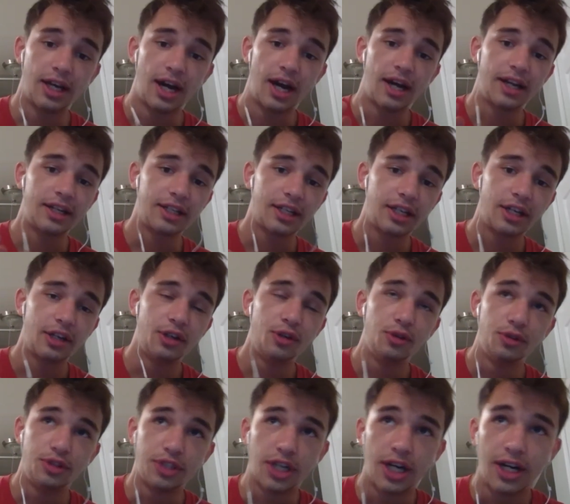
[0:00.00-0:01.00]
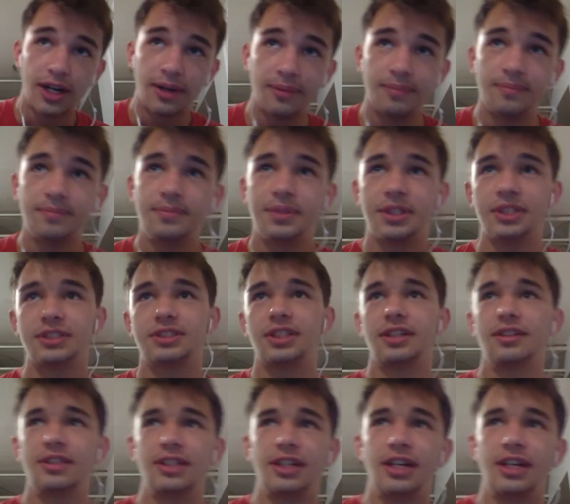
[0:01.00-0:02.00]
had to get a new job because I only had